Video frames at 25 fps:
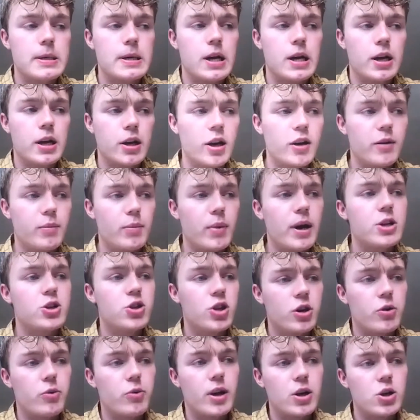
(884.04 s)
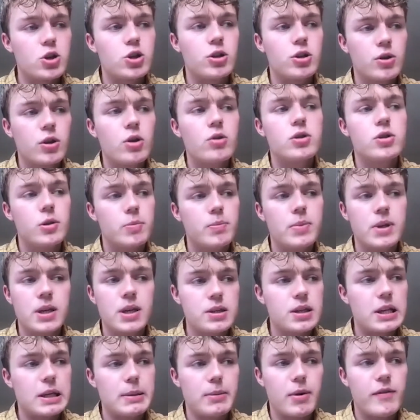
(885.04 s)
kind of my generation, those are
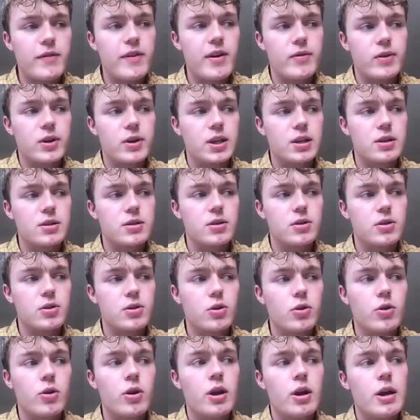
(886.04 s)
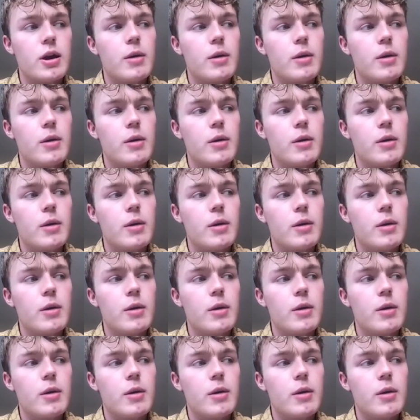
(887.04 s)
easily my favorite gigs to do.